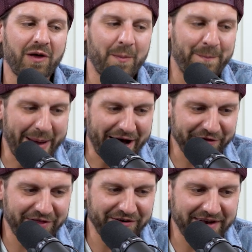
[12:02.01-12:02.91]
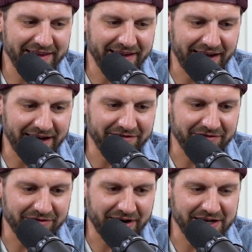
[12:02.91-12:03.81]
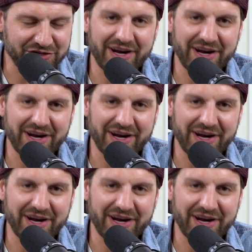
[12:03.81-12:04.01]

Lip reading: about their daily life, right?